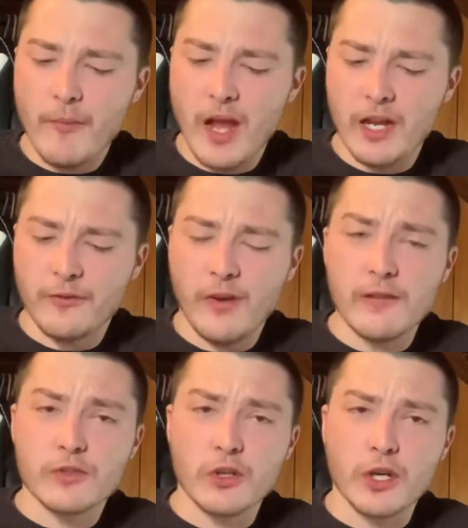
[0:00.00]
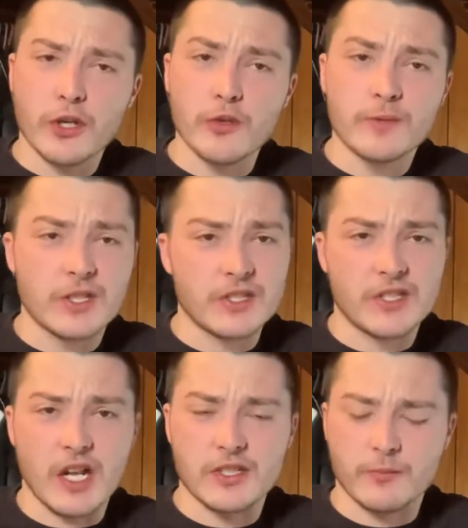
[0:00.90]
out of five sugar cubes because it's
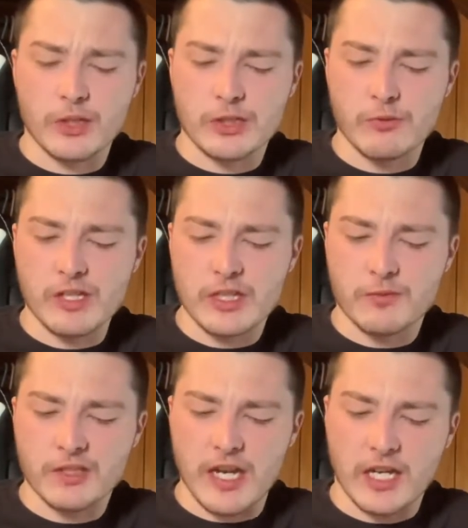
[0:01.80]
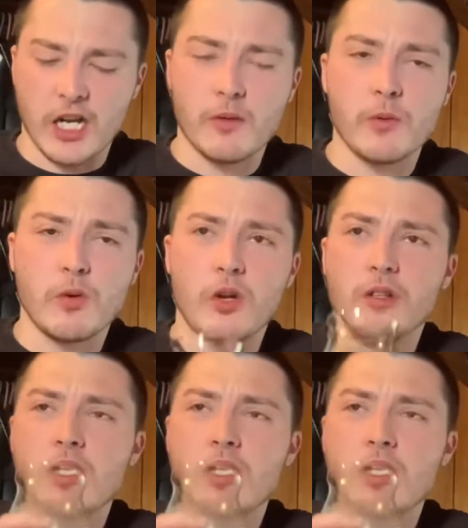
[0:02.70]
got some good sweetness with that caramel malt.